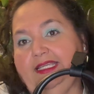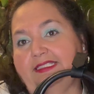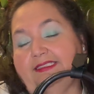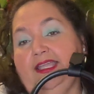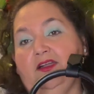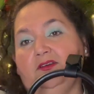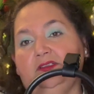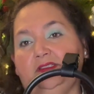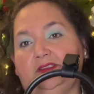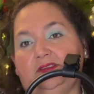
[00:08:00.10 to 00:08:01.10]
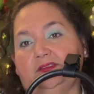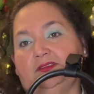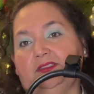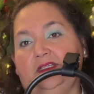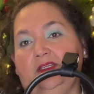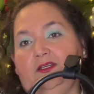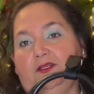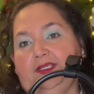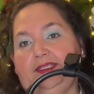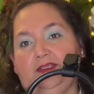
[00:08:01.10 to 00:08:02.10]
it down
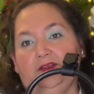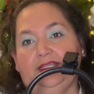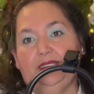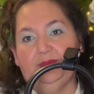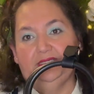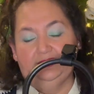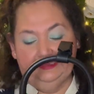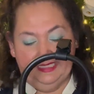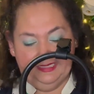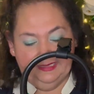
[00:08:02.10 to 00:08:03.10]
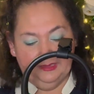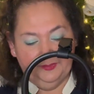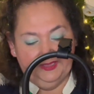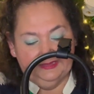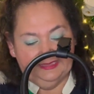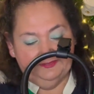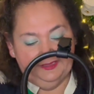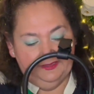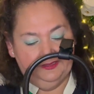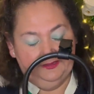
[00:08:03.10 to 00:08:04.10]
or keep it standing up, and it's
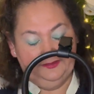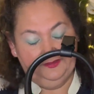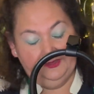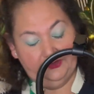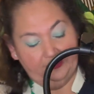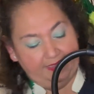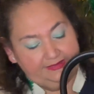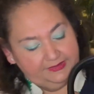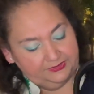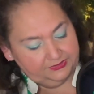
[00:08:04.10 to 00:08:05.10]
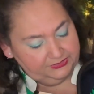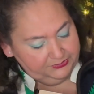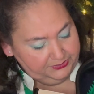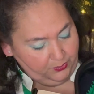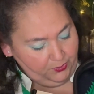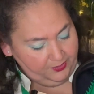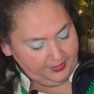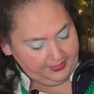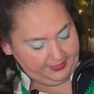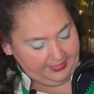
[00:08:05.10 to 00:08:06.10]
even, you know, easier to do it. Or
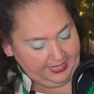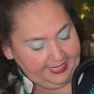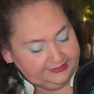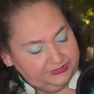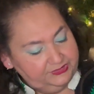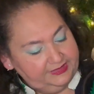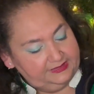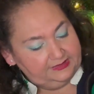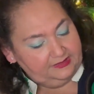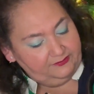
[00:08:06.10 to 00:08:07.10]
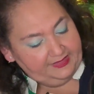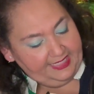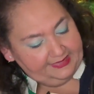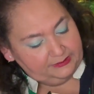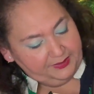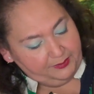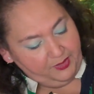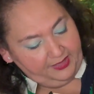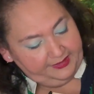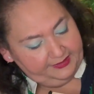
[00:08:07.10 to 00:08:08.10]
I like to do this when it has a big
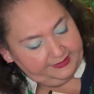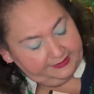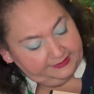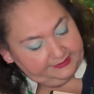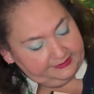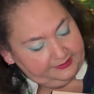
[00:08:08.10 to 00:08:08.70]
pocket is